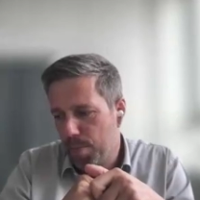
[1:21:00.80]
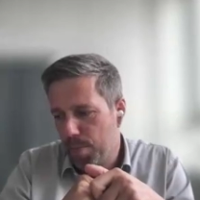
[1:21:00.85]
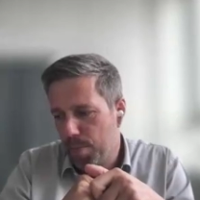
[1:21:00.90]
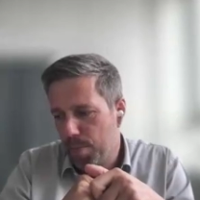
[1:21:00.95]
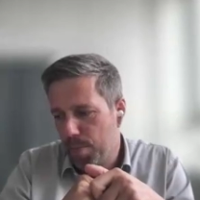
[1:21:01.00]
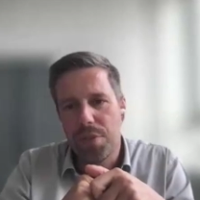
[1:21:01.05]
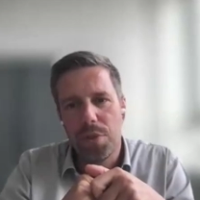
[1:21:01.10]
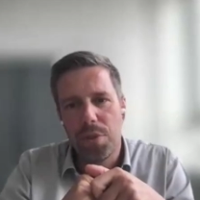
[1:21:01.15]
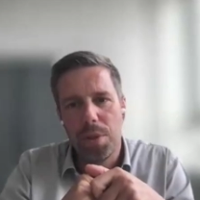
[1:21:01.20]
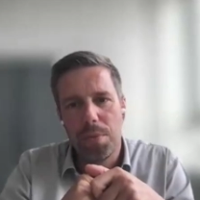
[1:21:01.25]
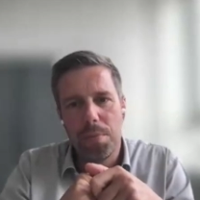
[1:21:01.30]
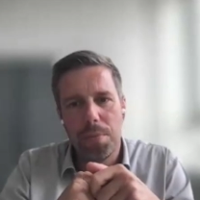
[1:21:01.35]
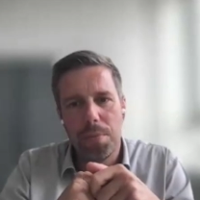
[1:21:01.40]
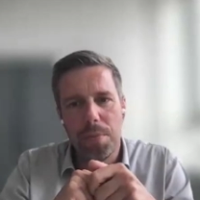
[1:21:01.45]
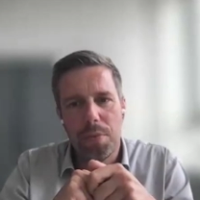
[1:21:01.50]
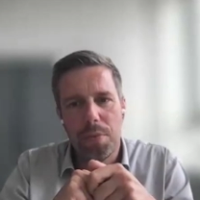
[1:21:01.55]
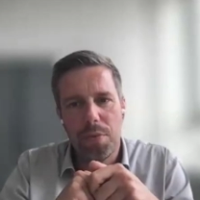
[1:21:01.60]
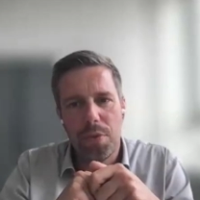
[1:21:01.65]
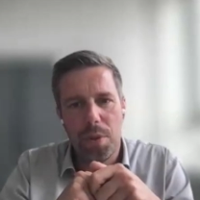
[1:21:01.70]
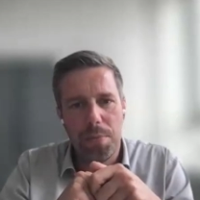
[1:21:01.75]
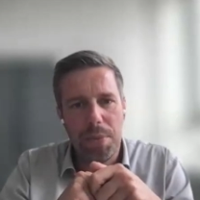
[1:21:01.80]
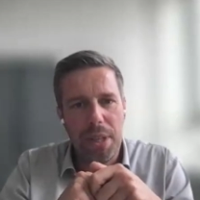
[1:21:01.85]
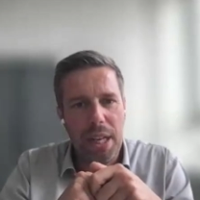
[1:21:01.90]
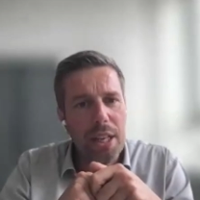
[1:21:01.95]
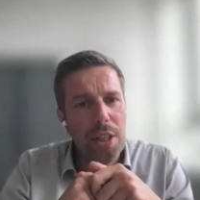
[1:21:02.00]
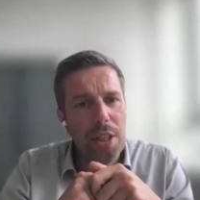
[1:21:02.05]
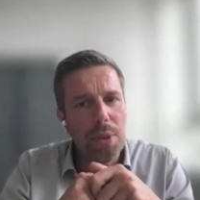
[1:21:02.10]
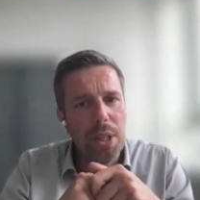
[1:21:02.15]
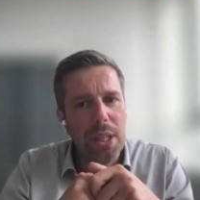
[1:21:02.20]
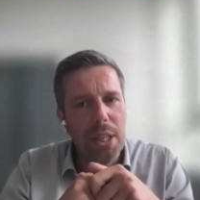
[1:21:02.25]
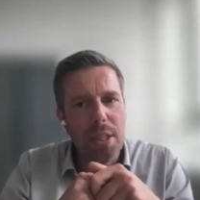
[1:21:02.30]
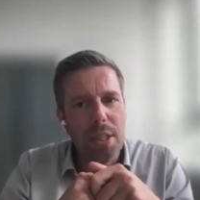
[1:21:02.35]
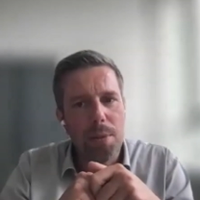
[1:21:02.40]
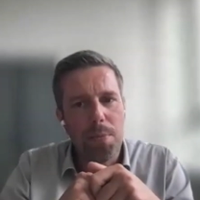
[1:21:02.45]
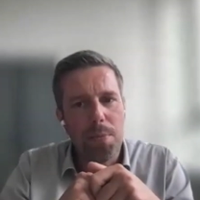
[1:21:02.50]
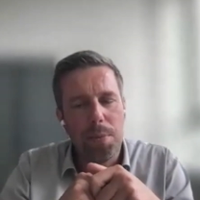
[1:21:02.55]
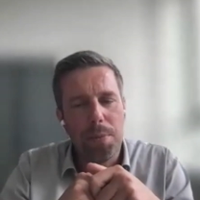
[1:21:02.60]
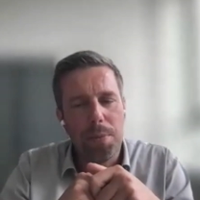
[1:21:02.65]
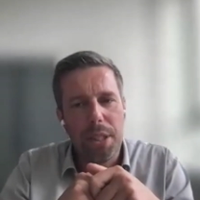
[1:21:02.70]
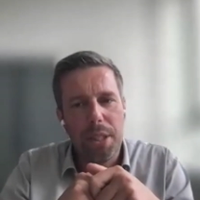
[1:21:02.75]
benefit from nitrate
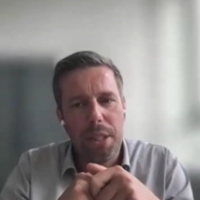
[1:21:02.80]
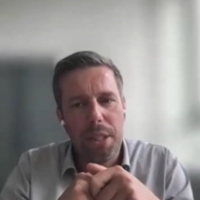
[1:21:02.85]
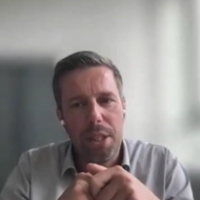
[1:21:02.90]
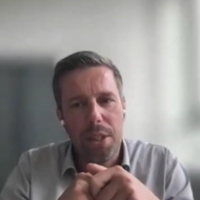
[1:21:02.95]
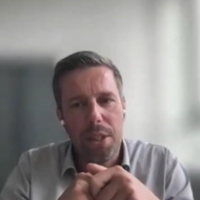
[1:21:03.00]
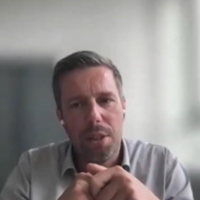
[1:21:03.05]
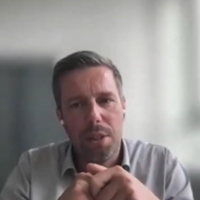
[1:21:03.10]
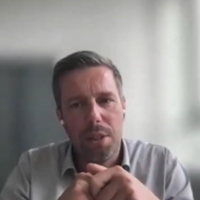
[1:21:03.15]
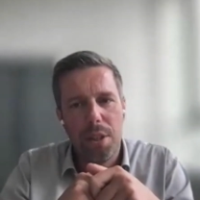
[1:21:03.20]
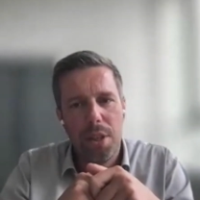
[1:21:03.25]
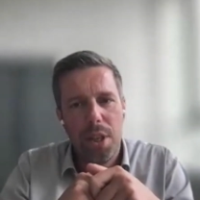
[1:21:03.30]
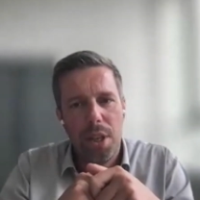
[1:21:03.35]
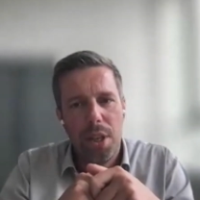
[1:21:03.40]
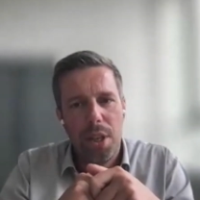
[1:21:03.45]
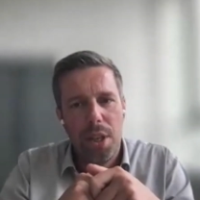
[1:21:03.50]
supplementation.